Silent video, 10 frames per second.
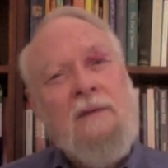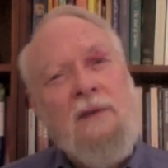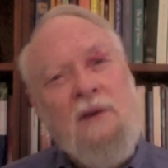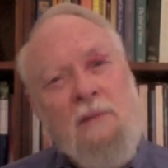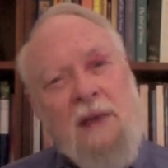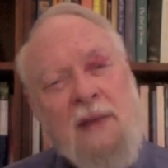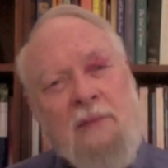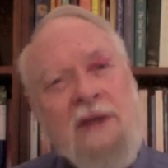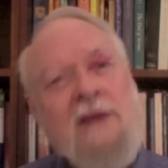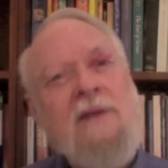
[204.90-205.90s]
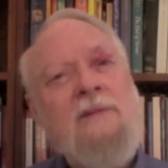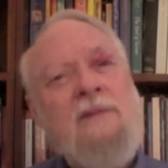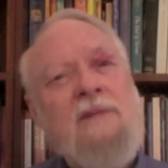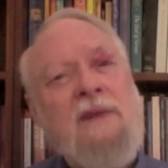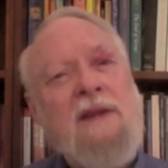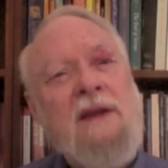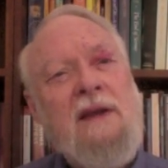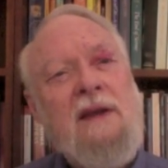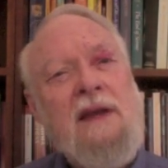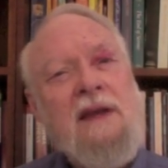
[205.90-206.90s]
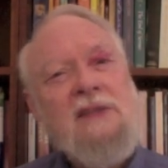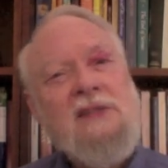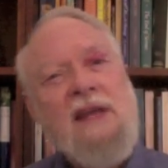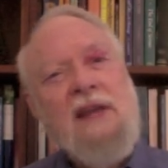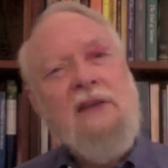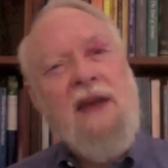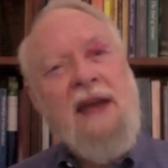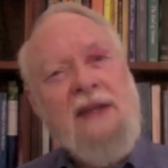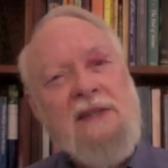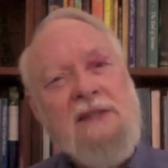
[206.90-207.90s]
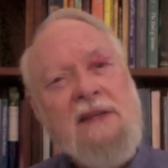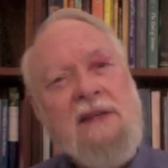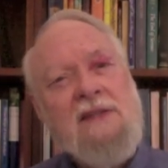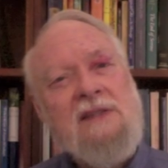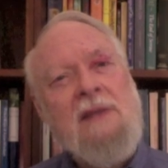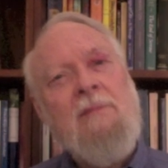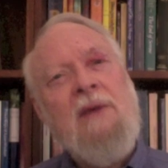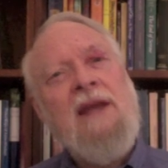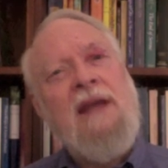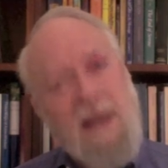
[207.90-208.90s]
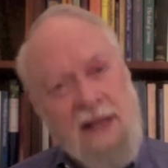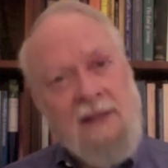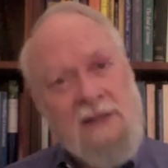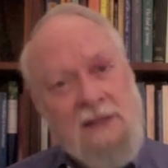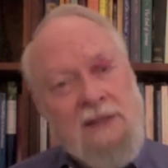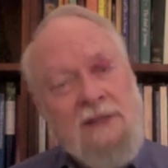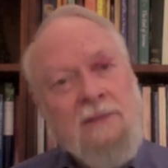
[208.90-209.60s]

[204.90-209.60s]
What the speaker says: Maybe instead of asking somebody else,